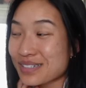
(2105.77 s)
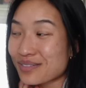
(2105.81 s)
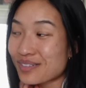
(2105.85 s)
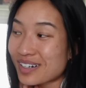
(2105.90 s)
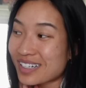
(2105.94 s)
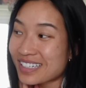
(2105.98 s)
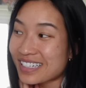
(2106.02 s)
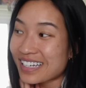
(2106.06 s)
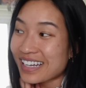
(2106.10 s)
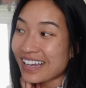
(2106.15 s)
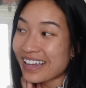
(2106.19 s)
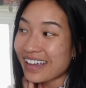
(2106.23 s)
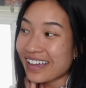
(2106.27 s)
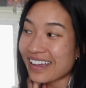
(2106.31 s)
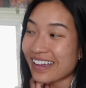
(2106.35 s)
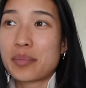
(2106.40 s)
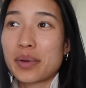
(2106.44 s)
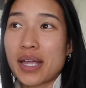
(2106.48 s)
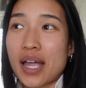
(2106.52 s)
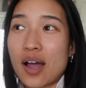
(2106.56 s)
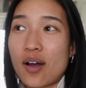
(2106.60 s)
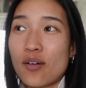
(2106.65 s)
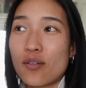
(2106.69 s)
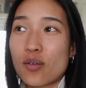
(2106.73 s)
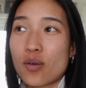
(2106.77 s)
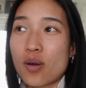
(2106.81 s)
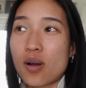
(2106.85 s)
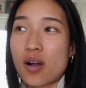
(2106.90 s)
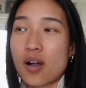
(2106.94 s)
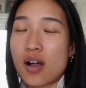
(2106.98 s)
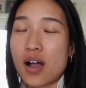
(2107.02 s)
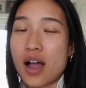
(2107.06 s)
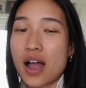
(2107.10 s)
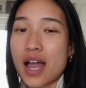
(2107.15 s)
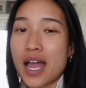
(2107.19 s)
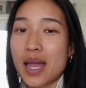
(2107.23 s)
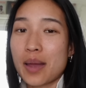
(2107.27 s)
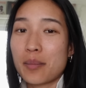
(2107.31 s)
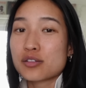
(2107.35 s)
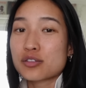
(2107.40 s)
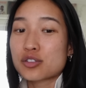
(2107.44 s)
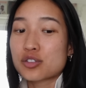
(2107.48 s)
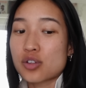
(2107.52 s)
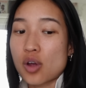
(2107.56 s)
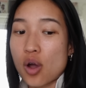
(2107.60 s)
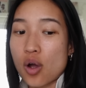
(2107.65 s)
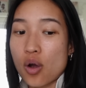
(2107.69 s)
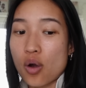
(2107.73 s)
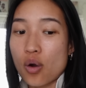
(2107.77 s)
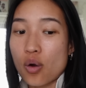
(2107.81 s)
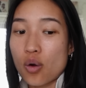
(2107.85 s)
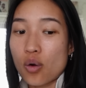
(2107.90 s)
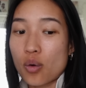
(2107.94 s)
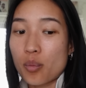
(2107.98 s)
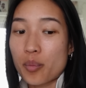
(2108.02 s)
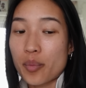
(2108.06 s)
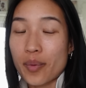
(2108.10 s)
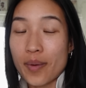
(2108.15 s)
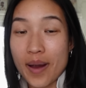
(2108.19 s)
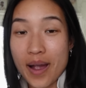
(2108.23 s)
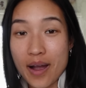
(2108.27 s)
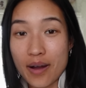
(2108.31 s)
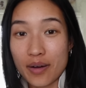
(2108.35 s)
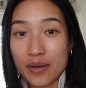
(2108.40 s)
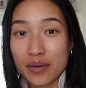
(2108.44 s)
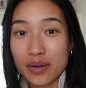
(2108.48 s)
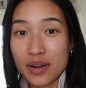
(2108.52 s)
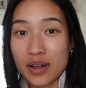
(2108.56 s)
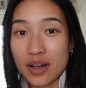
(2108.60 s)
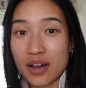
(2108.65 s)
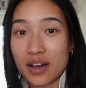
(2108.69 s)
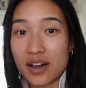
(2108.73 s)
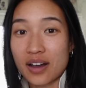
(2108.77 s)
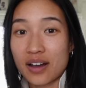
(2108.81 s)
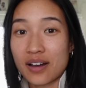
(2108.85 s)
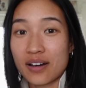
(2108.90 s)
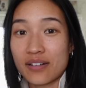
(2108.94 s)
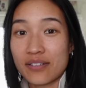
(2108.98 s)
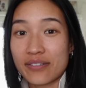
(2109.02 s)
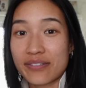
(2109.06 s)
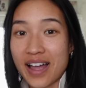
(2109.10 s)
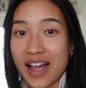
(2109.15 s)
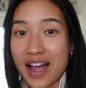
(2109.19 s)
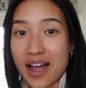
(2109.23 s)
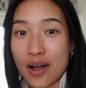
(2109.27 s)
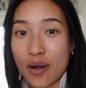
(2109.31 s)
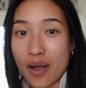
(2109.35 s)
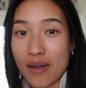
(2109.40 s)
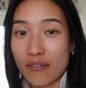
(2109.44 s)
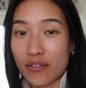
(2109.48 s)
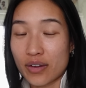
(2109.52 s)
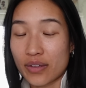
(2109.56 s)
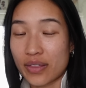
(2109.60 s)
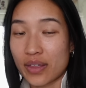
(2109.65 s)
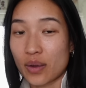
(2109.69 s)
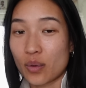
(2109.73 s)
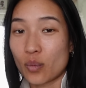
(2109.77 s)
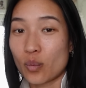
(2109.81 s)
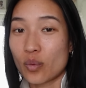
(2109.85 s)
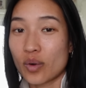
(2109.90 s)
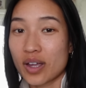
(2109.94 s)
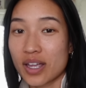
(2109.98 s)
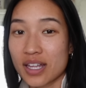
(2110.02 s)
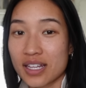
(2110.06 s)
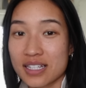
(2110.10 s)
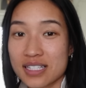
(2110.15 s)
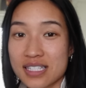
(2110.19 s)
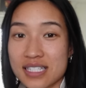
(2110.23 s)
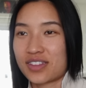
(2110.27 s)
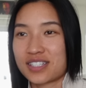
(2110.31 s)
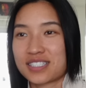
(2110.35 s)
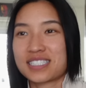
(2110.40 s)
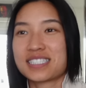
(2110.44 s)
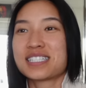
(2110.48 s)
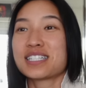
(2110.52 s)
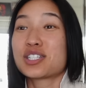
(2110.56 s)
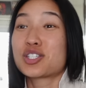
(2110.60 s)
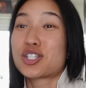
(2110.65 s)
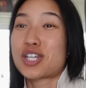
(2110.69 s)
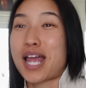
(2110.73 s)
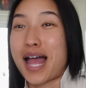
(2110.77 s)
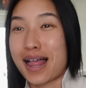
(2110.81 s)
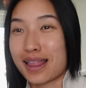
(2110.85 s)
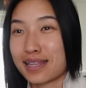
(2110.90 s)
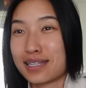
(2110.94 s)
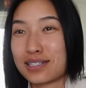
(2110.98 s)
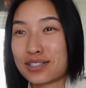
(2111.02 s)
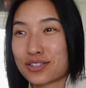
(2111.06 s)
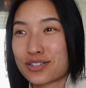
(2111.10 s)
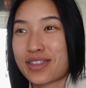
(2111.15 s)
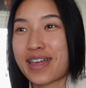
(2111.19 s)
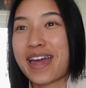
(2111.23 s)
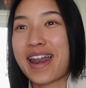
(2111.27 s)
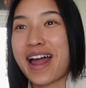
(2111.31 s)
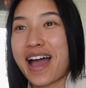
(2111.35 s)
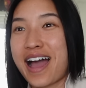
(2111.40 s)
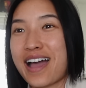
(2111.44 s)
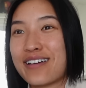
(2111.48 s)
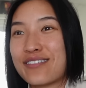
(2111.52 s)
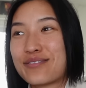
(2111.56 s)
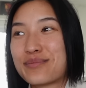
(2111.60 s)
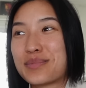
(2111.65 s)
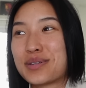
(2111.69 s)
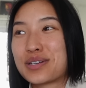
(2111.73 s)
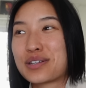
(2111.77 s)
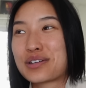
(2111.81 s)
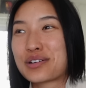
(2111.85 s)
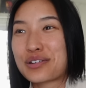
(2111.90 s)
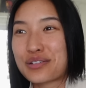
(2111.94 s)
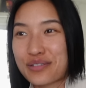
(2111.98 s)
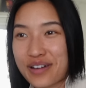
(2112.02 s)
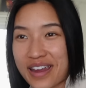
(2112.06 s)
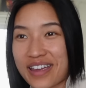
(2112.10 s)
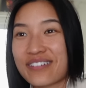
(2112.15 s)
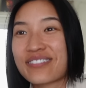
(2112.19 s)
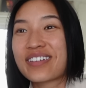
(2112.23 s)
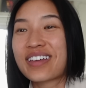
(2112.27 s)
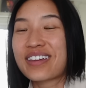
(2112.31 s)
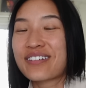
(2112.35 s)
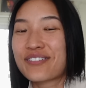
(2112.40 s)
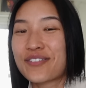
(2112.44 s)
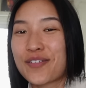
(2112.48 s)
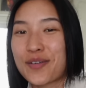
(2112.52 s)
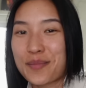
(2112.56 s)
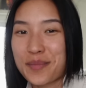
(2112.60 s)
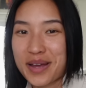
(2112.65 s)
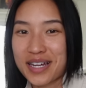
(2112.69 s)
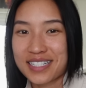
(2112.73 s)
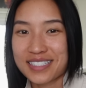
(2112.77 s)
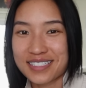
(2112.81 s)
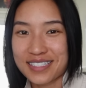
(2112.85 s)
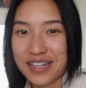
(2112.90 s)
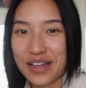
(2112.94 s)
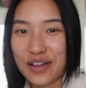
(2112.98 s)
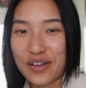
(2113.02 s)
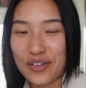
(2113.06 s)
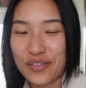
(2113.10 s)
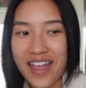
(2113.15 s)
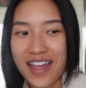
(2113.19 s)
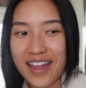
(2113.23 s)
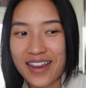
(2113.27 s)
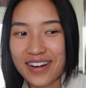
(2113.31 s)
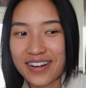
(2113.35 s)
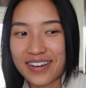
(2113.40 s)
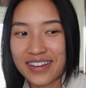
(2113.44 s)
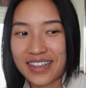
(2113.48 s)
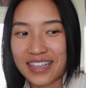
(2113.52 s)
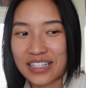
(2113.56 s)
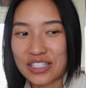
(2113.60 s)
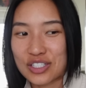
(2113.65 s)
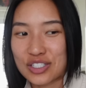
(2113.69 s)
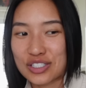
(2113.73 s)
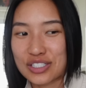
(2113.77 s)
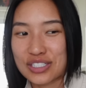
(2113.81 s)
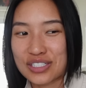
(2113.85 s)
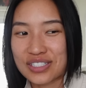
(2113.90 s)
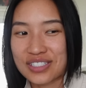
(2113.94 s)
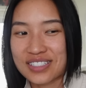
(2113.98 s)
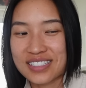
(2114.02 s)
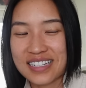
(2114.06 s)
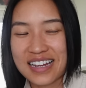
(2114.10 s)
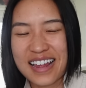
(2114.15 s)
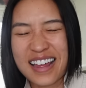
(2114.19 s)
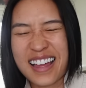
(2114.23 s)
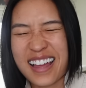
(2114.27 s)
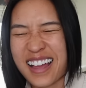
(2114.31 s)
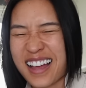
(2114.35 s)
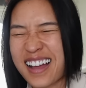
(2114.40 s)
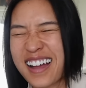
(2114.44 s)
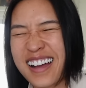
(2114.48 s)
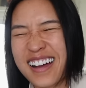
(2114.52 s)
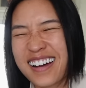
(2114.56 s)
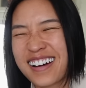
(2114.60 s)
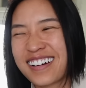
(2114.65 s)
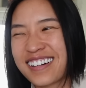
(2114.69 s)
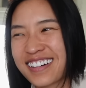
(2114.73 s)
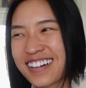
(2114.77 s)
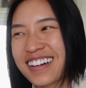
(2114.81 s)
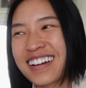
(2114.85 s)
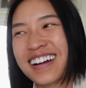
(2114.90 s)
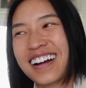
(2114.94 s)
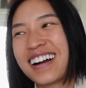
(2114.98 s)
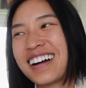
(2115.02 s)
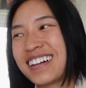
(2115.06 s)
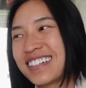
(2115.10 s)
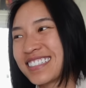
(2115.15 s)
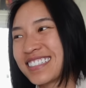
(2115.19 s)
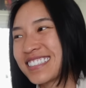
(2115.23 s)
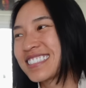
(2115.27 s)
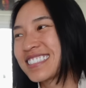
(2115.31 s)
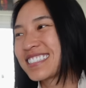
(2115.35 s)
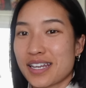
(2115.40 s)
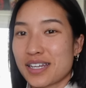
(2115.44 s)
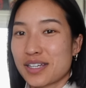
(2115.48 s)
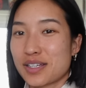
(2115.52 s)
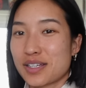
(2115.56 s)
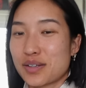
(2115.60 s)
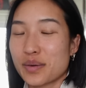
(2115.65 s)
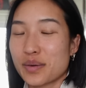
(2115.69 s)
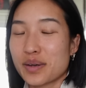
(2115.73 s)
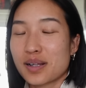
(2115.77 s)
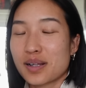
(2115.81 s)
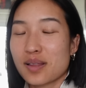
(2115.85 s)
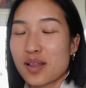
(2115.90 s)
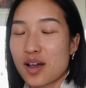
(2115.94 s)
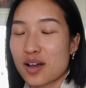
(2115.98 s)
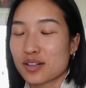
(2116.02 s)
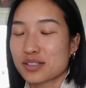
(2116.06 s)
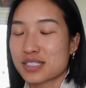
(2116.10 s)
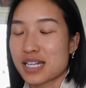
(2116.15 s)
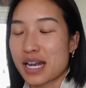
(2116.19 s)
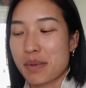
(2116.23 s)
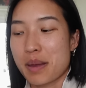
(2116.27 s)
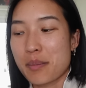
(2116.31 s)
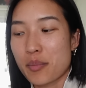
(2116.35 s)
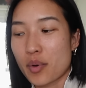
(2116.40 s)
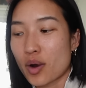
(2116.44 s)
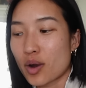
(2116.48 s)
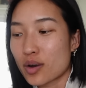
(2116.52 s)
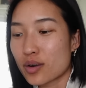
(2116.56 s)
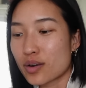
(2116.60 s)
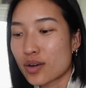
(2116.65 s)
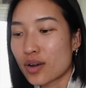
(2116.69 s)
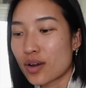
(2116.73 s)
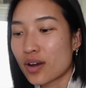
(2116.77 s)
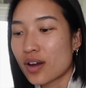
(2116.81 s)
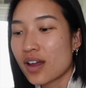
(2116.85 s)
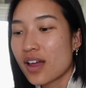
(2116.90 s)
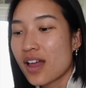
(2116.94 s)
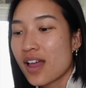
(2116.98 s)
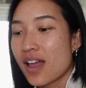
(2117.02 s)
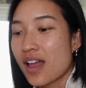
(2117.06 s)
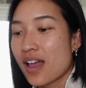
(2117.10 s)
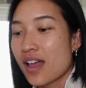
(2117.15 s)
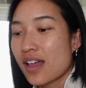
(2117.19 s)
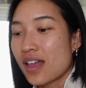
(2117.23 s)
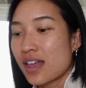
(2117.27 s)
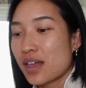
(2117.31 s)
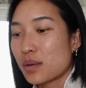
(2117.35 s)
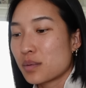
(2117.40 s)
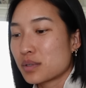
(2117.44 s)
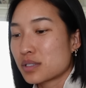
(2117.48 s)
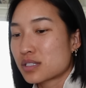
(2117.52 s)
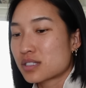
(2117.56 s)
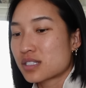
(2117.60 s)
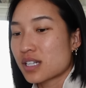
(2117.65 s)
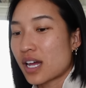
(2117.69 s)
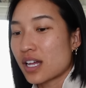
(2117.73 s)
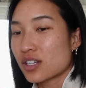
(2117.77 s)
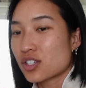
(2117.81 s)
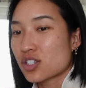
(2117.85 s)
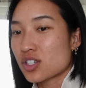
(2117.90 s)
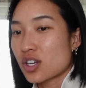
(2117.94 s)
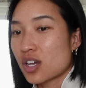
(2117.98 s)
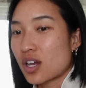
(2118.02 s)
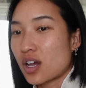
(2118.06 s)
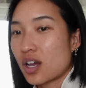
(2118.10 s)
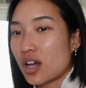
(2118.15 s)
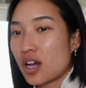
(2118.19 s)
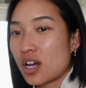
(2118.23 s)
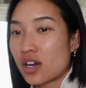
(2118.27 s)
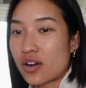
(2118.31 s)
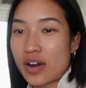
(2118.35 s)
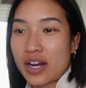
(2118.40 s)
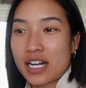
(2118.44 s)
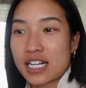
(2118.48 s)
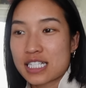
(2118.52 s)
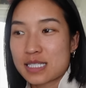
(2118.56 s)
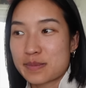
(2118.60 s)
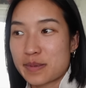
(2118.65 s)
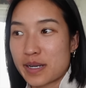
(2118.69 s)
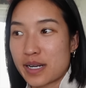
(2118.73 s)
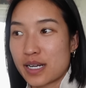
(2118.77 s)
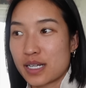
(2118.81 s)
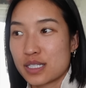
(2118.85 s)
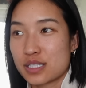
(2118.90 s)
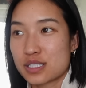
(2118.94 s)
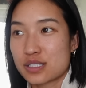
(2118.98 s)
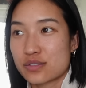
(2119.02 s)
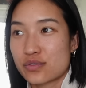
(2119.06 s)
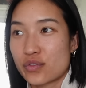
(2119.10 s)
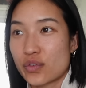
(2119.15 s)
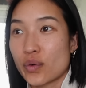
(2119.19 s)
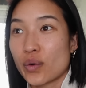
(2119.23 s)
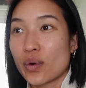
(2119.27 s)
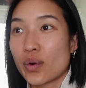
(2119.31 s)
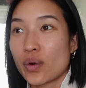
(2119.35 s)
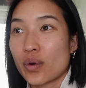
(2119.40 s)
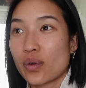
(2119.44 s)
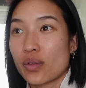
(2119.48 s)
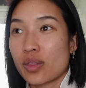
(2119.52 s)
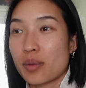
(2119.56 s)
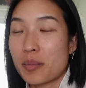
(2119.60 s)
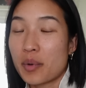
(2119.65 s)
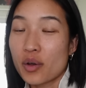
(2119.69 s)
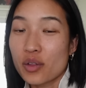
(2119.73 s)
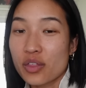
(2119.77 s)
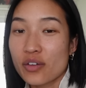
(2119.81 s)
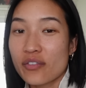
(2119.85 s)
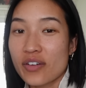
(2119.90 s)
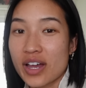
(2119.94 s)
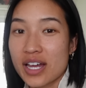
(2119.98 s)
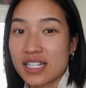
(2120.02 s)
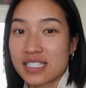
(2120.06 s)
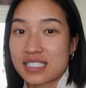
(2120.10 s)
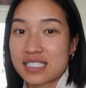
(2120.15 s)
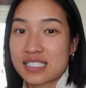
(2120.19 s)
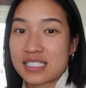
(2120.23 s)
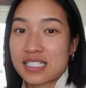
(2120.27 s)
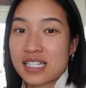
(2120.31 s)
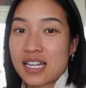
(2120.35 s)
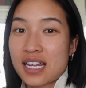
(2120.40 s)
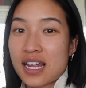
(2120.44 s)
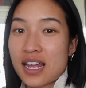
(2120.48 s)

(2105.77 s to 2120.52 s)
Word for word: it one day. But yeah, overall, I'm so proud of how everything went. This is the challenge that I've been craving for myself and it just... Ah, gosh. And to do it alongside my partner, it was such a great experience for the both of us